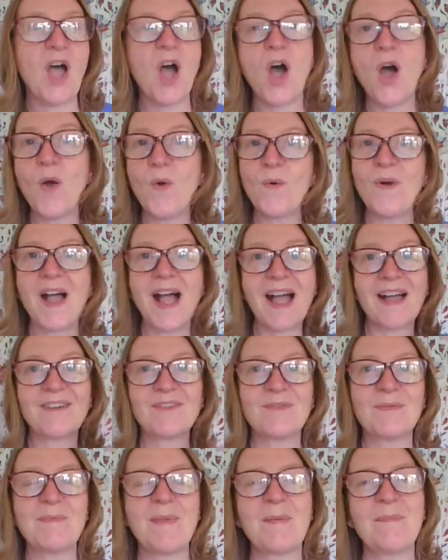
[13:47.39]
Oh,
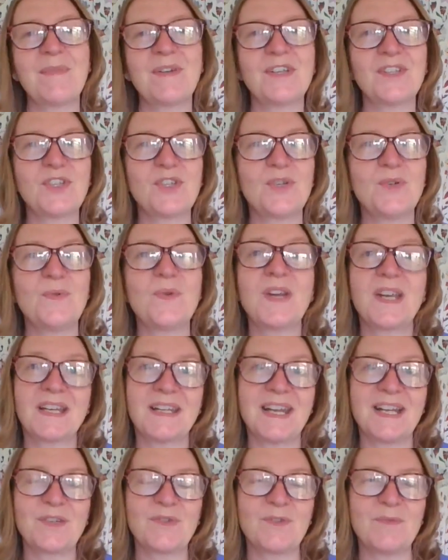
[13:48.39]
and remember to
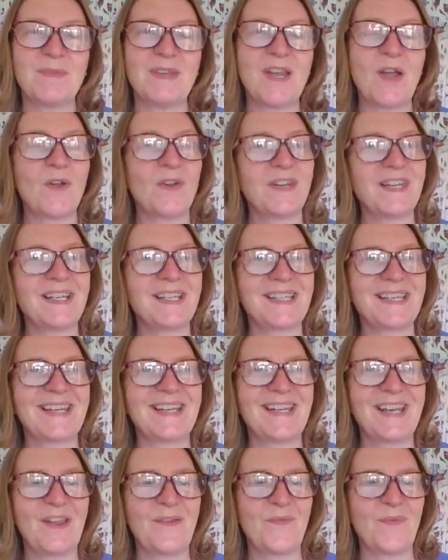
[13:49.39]
connect with me on
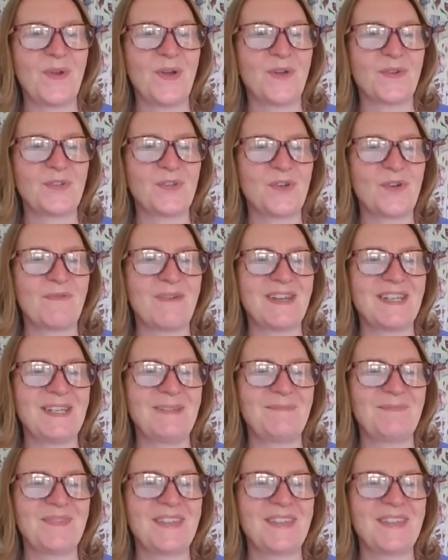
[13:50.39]
LinkedIn if we aren't already.